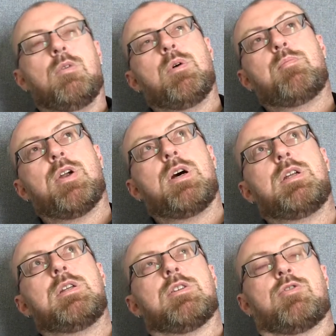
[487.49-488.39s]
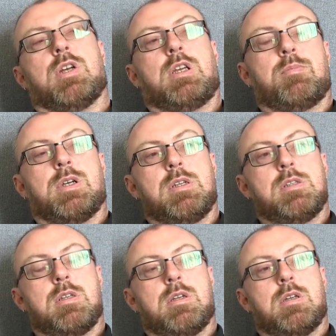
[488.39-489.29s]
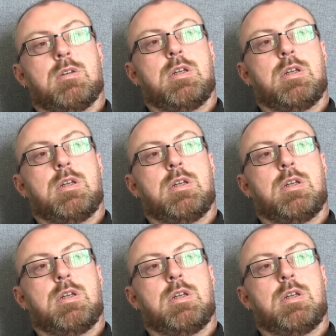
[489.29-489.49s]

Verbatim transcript: Well, pride is a tricky bit, isn't it?